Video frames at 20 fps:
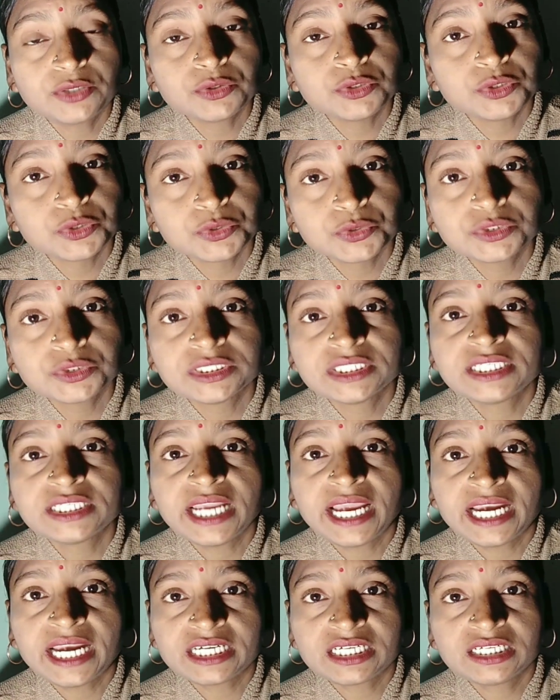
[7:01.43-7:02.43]
to use it
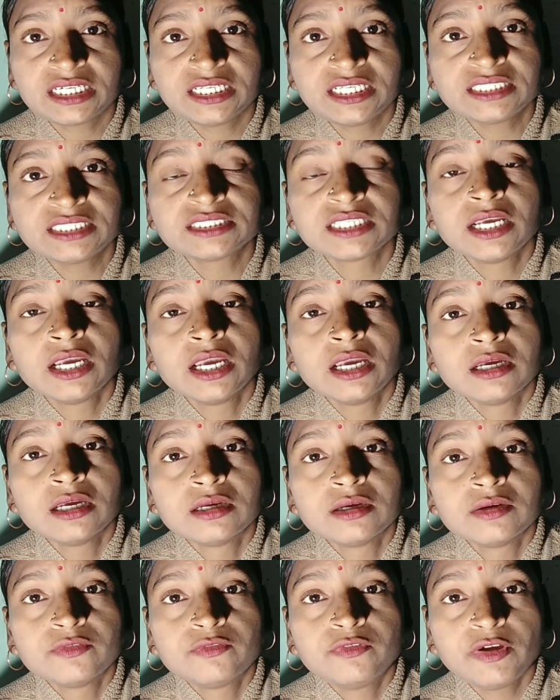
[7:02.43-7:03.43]
at least
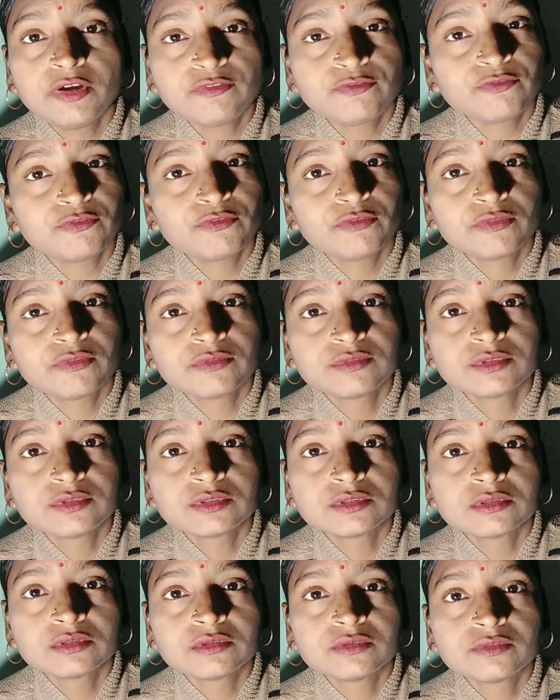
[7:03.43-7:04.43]
fifth
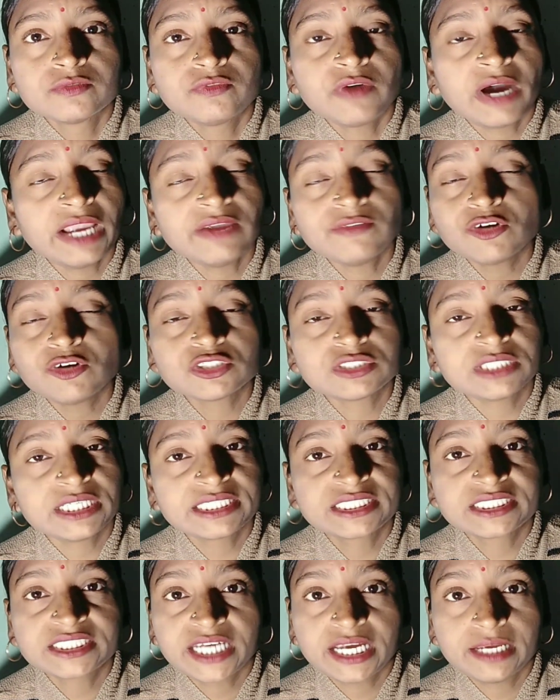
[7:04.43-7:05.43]
five or
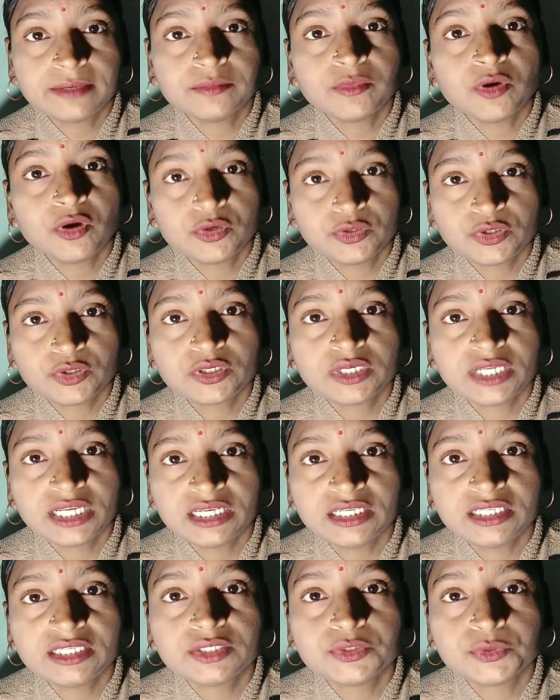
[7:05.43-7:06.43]
six times on your
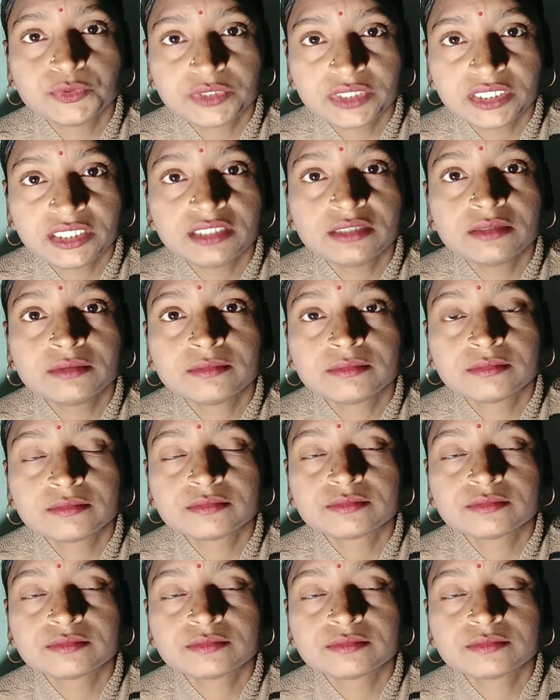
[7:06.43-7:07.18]
daily routine.